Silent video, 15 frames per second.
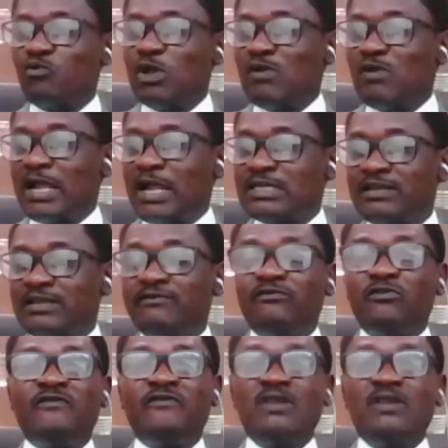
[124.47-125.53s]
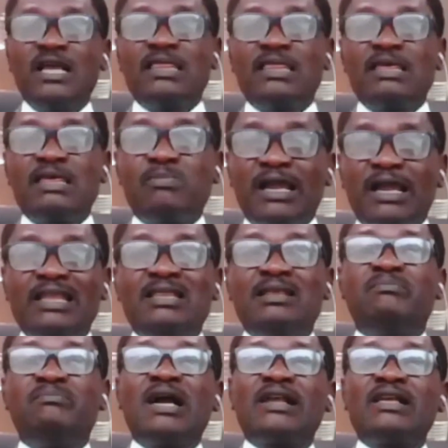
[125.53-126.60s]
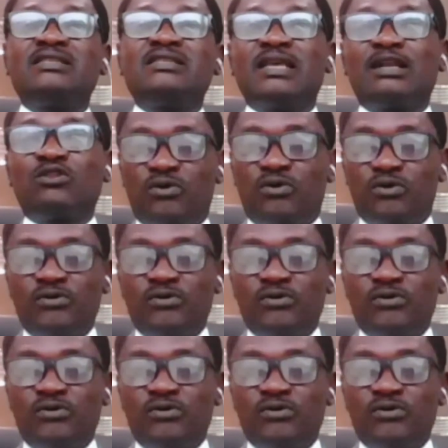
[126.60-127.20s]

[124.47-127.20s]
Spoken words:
the Umemuo case that involve Fidelity Bank, in the banking sector,